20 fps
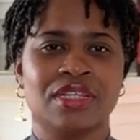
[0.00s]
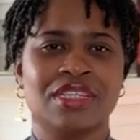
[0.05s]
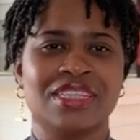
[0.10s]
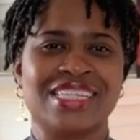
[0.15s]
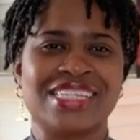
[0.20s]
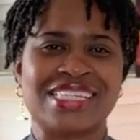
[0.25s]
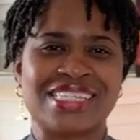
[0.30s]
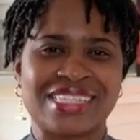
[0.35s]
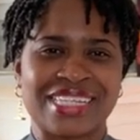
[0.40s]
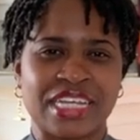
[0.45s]

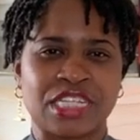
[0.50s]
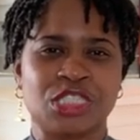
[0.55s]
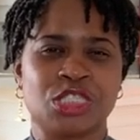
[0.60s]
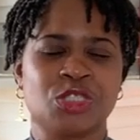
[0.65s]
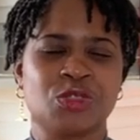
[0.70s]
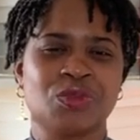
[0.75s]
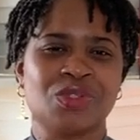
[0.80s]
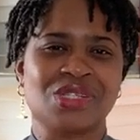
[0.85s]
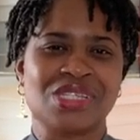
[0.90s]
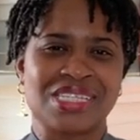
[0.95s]
the
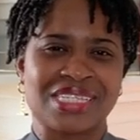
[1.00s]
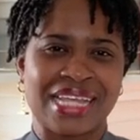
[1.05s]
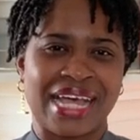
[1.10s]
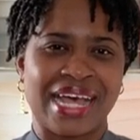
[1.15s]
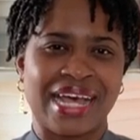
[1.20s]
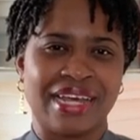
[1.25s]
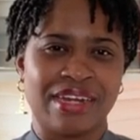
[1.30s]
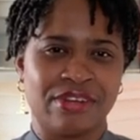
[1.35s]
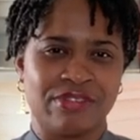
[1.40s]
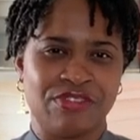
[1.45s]
sexual
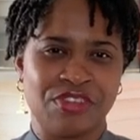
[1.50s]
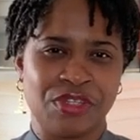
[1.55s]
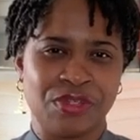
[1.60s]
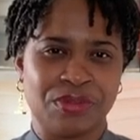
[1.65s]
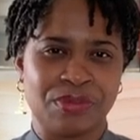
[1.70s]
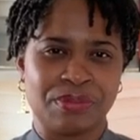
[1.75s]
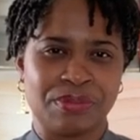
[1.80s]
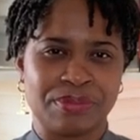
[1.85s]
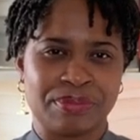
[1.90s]
side of you.